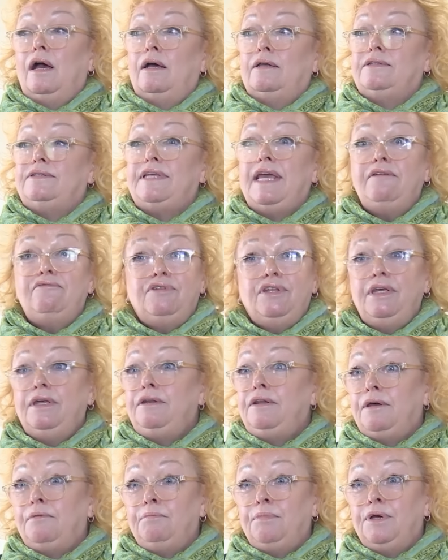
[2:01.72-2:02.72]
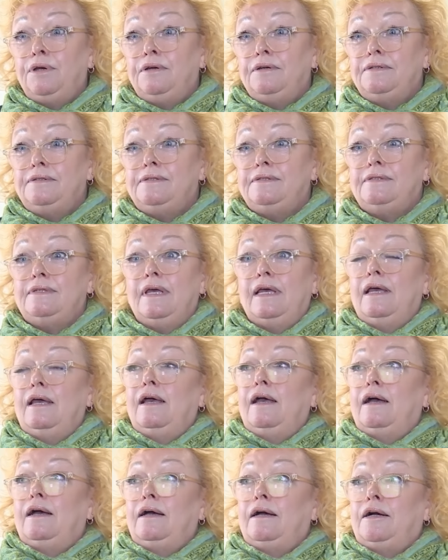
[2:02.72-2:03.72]
Uh, safety in numbers.
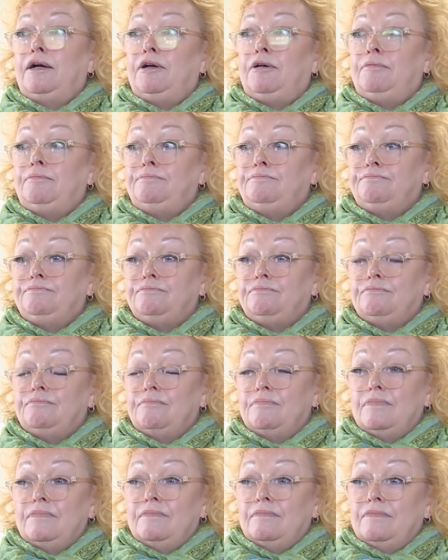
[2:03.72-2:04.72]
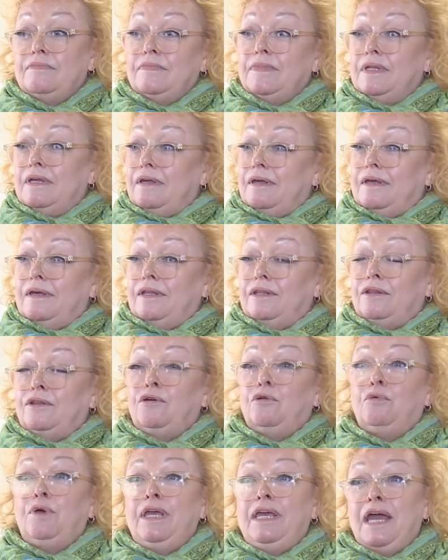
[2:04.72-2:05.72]
Um,
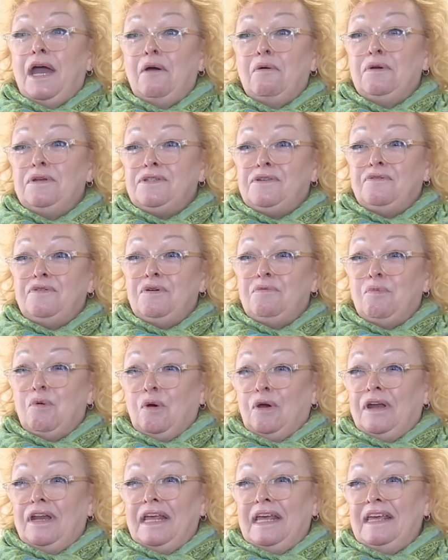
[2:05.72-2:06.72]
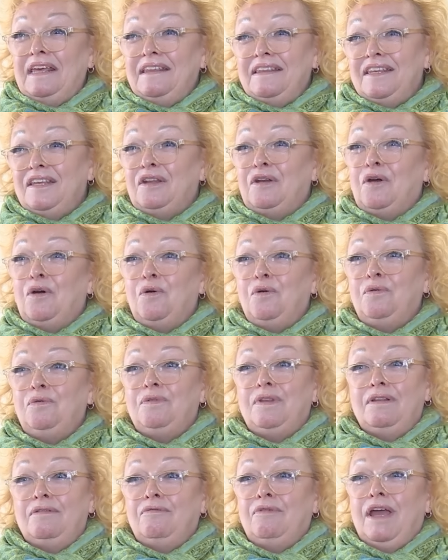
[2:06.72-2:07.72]
the wee hours of the morning, you know,
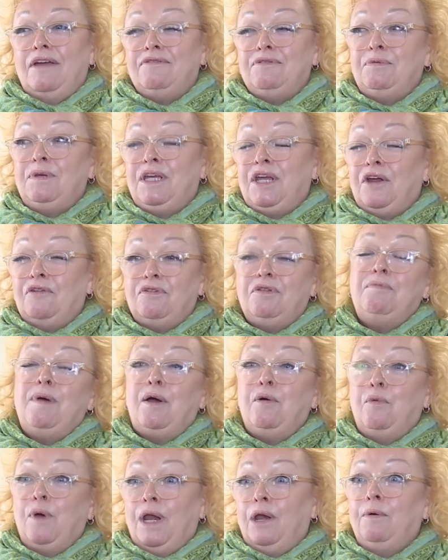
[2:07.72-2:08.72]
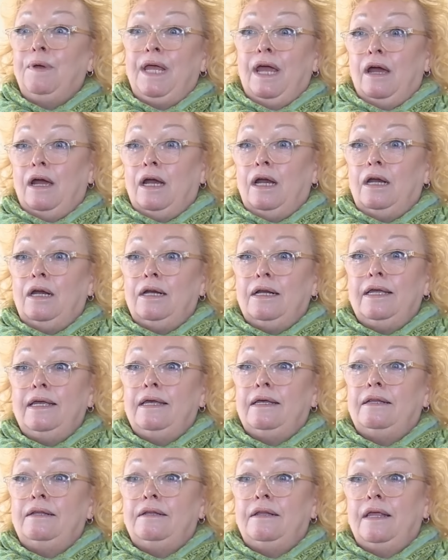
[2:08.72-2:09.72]
we have to be careful about where we are
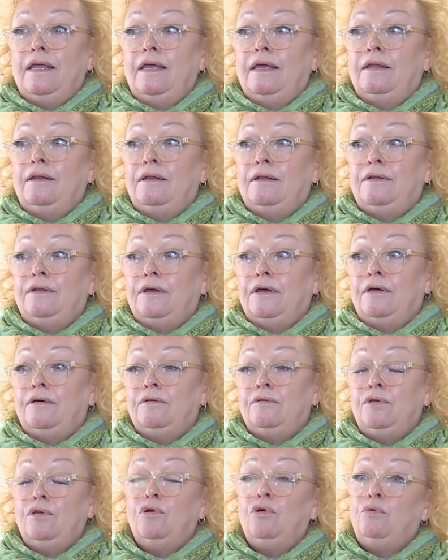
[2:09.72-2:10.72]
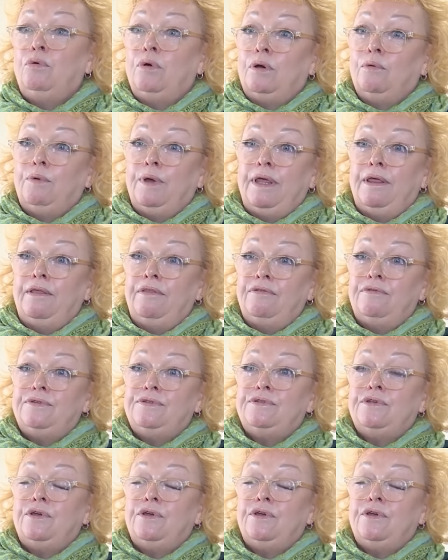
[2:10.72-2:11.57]
and, and uh, who we're with.